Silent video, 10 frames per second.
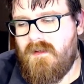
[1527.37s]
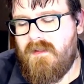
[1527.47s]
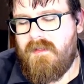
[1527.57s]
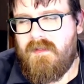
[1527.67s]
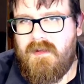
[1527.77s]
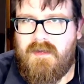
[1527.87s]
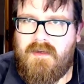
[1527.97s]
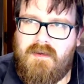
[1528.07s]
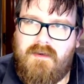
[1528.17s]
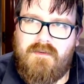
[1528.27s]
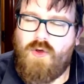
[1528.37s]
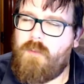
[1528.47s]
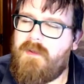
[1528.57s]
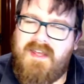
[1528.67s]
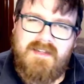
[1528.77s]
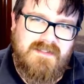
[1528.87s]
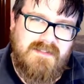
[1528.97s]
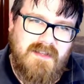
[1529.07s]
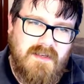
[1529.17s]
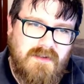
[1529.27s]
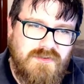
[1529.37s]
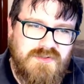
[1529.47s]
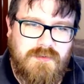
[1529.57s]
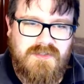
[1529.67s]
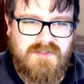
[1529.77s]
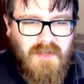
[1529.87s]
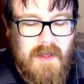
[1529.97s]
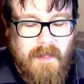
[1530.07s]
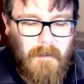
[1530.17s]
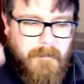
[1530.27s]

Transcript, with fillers: their UPNs, their user uh,